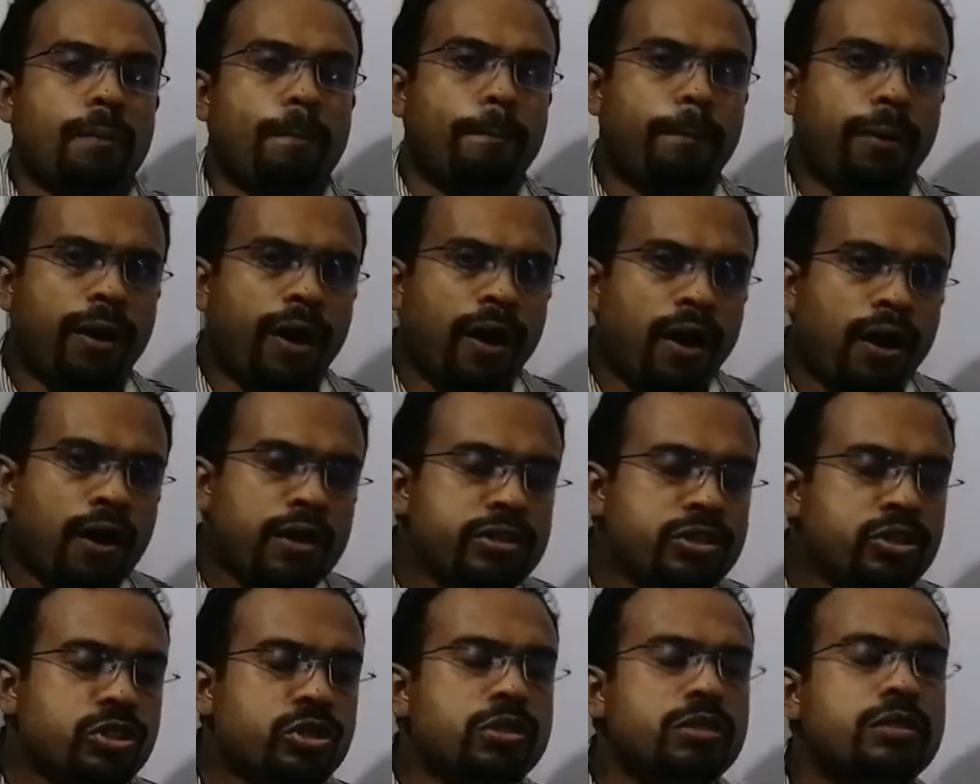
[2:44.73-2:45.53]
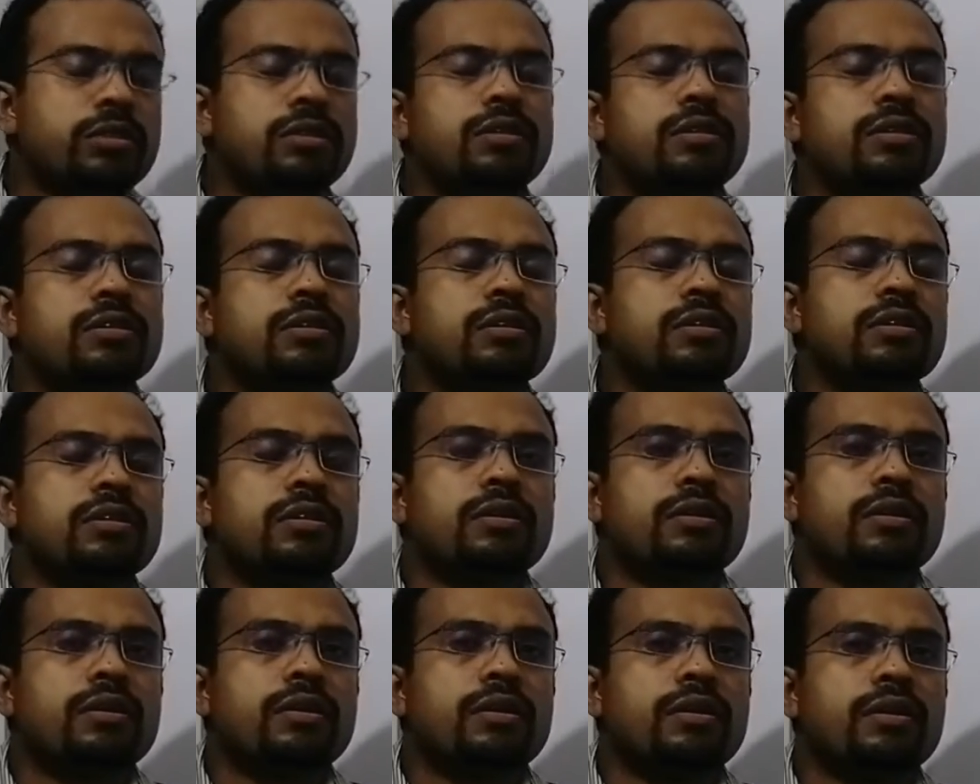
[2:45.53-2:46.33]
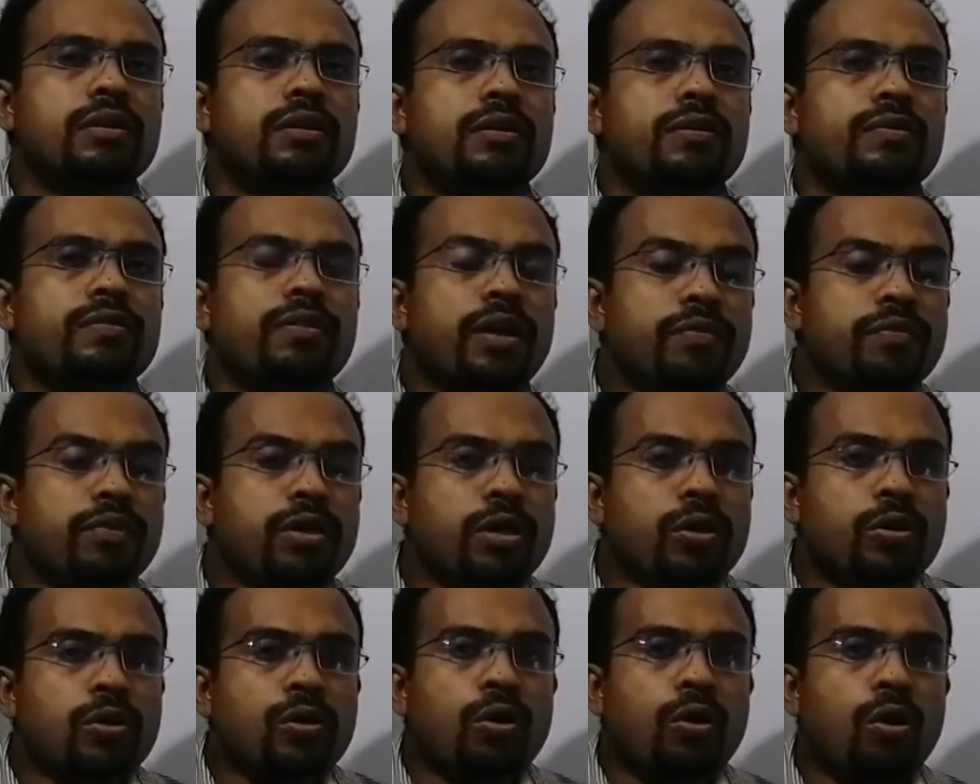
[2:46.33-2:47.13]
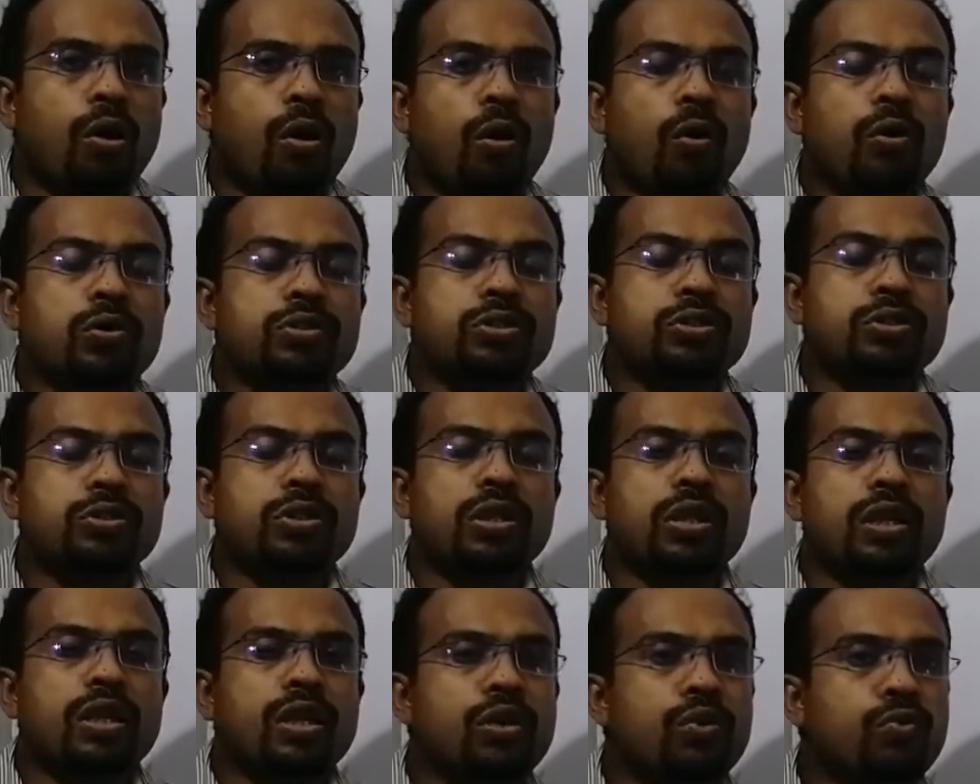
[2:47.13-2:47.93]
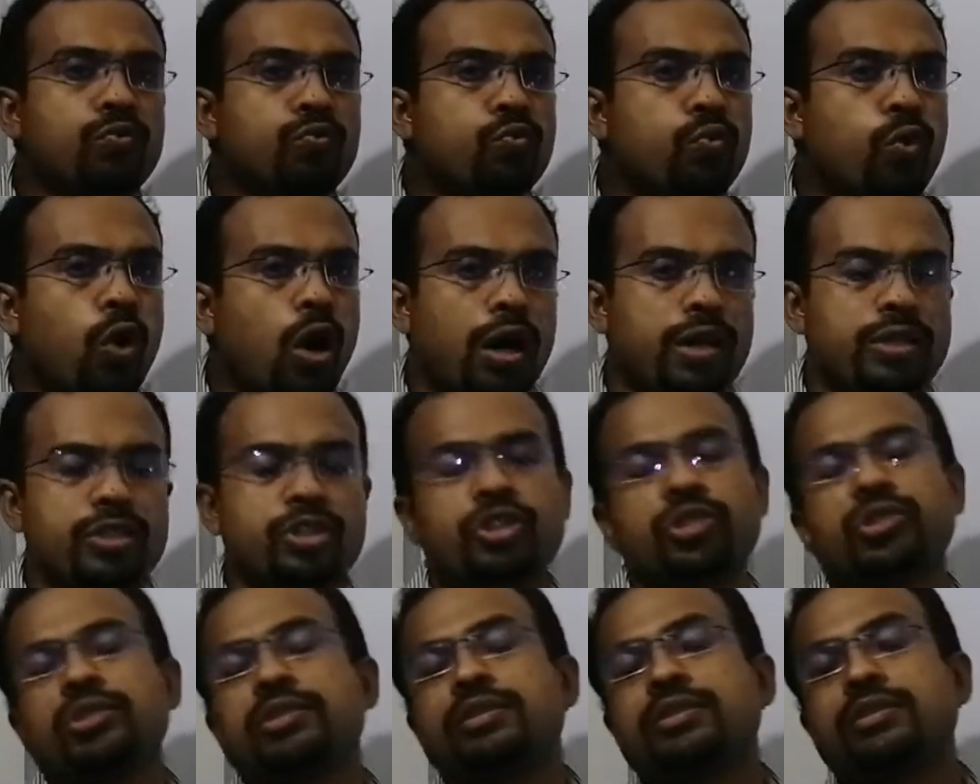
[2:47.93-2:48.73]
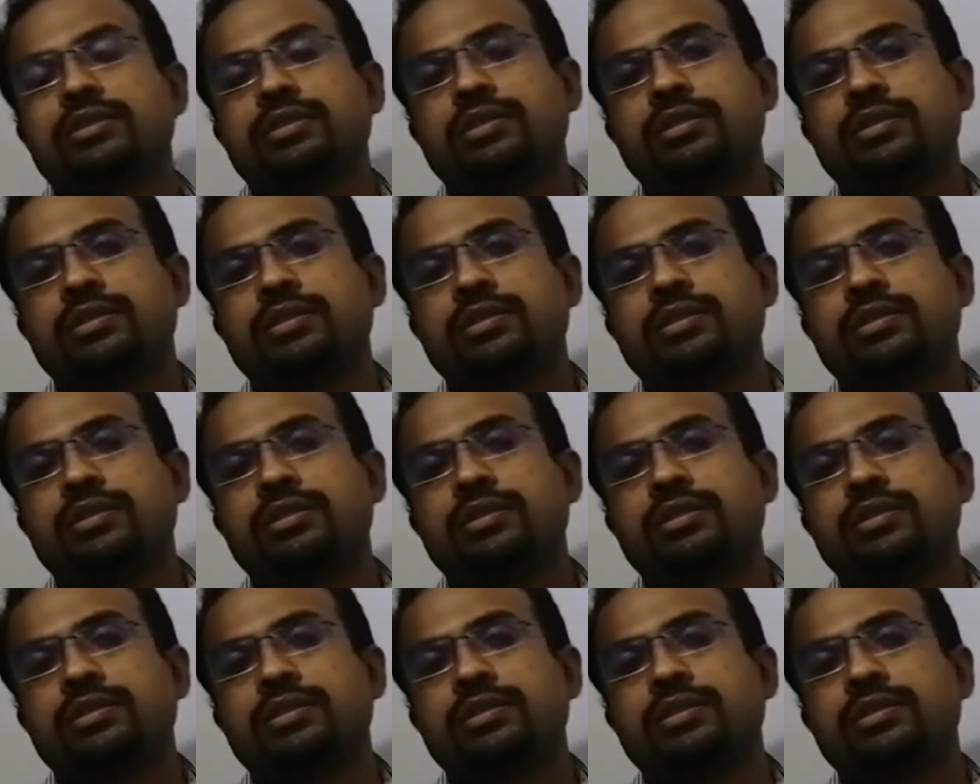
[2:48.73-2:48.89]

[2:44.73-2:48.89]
But when we closely watch